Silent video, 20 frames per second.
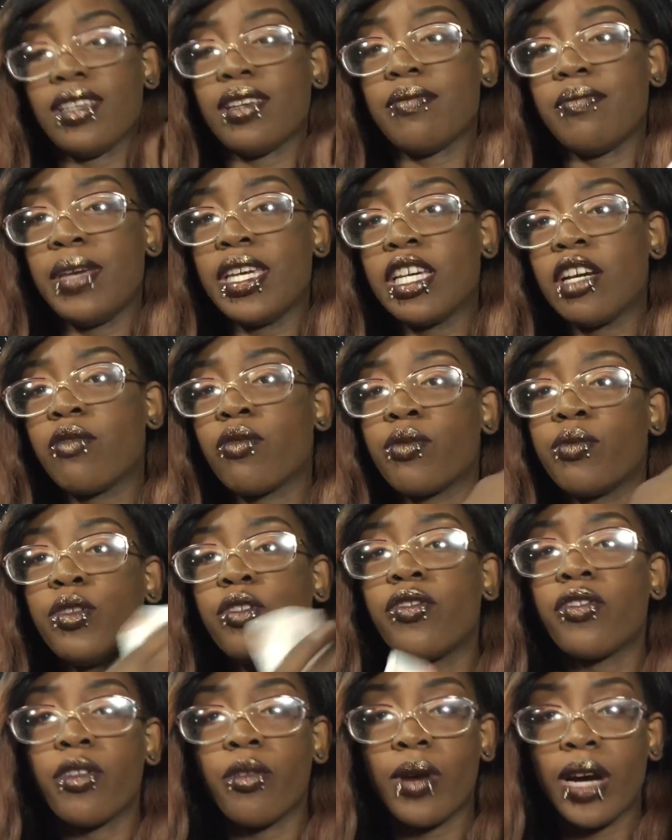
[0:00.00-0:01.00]
makeup
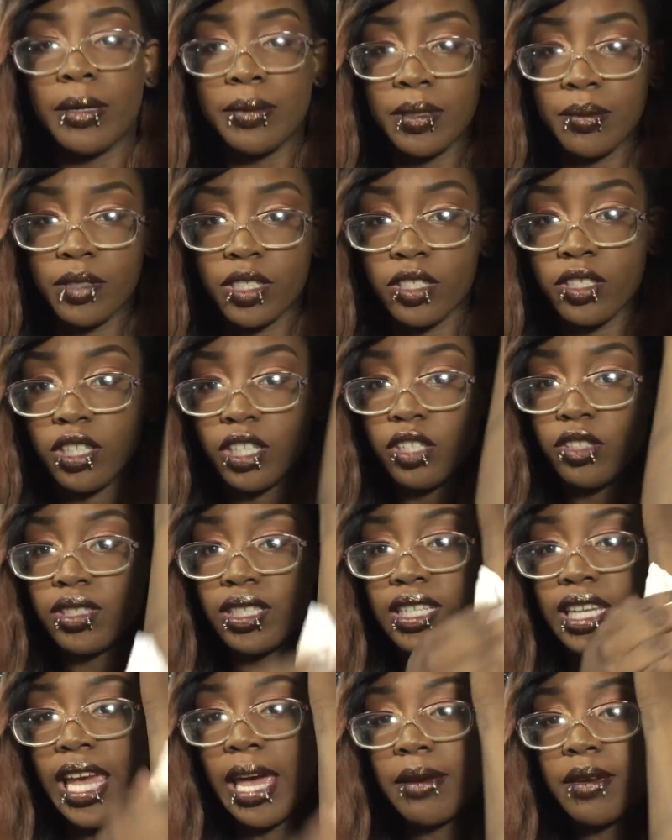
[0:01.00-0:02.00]
remover wipes. I'm just going to use a
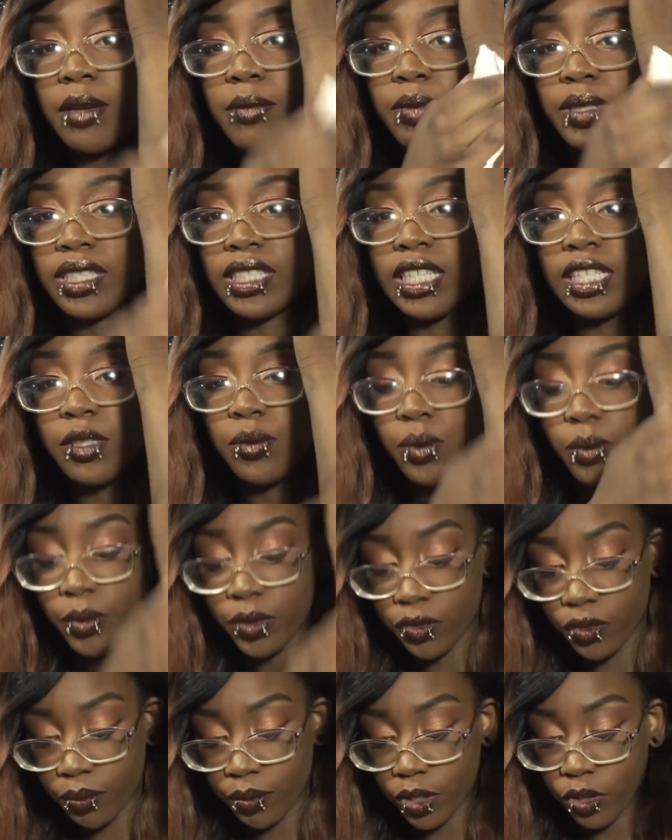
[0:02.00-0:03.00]
napkin, but this one
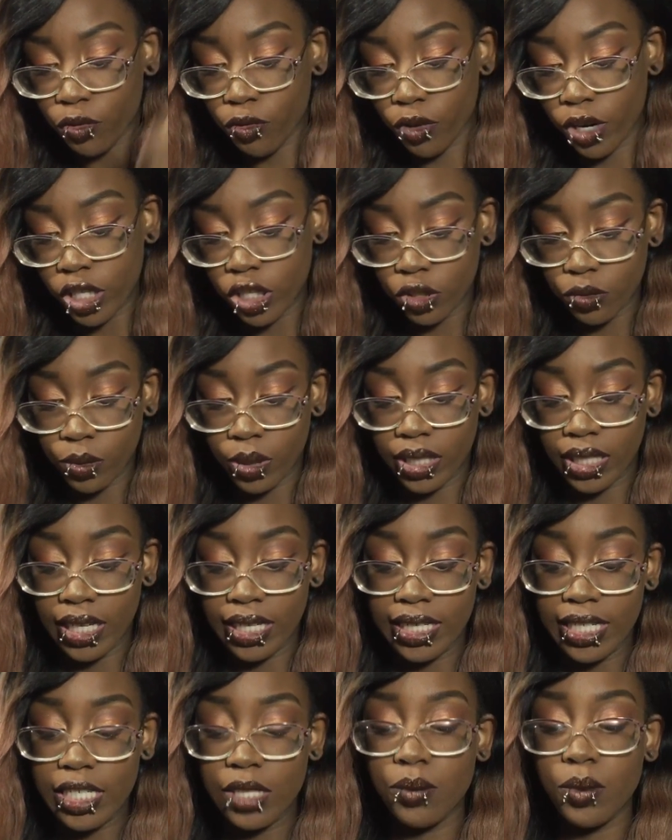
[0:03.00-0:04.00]
was from the grunge one,
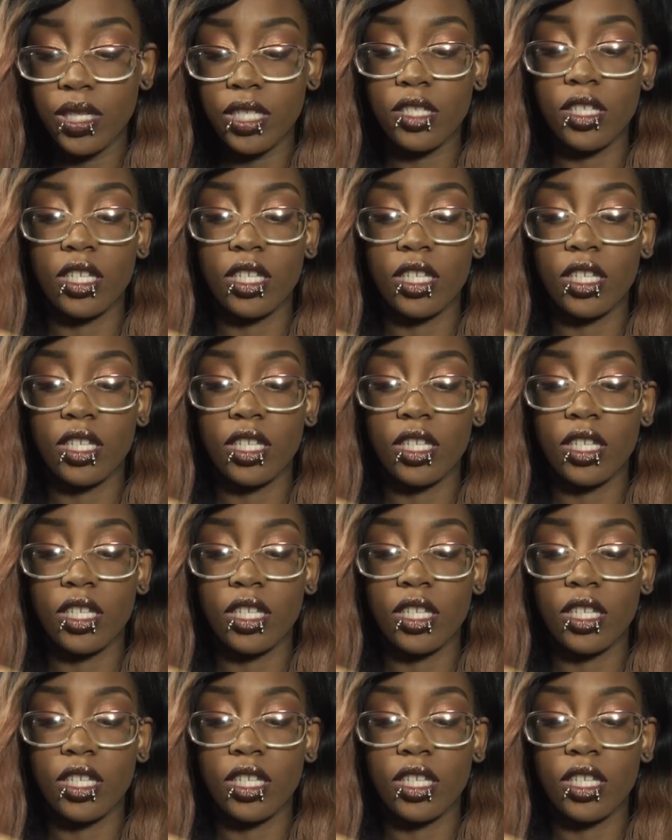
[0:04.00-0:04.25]
and this one is